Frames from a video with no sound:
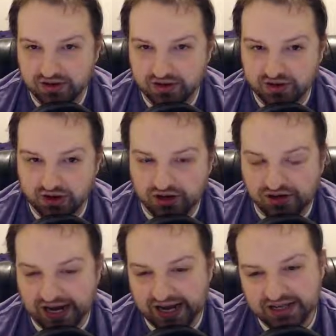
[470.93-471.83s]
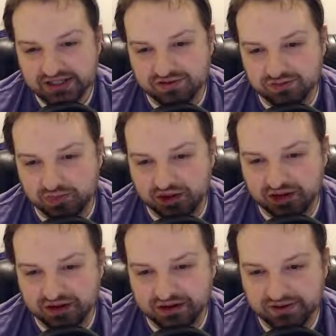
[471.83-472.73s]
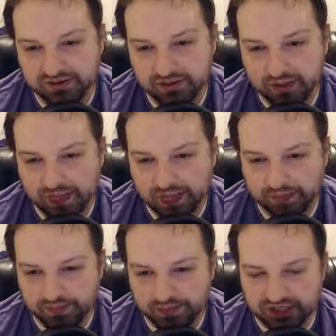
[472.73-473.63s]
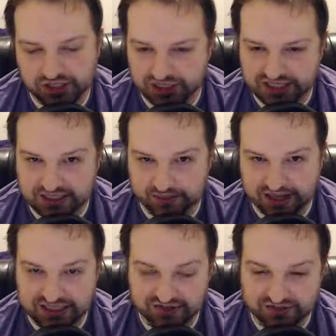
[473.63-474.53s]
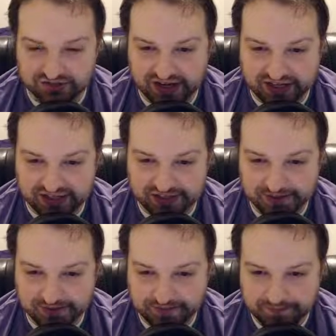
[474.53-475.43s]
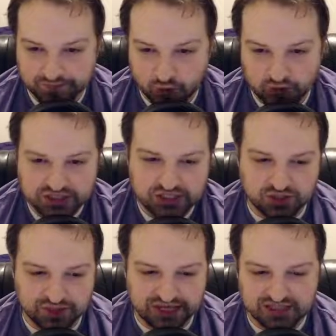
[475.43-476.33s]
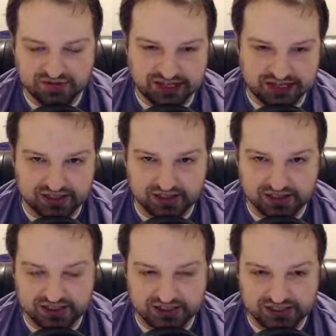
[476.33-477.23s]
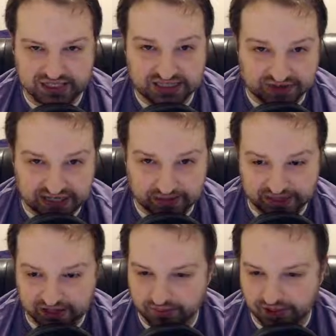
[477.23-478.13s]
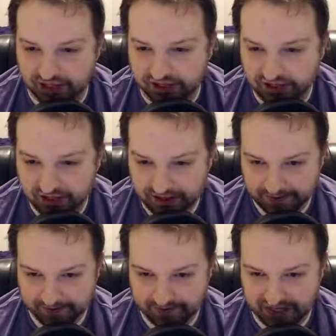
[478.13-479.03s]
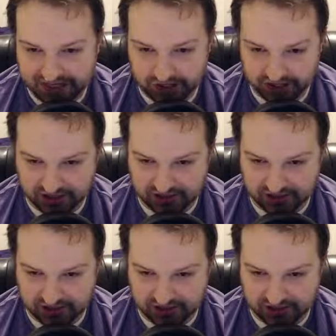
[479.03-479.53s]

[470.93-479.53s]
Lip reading: on your active bar, but it just has a passive effect? Or is it just passive, like it doesn't even need to be on your bar and it just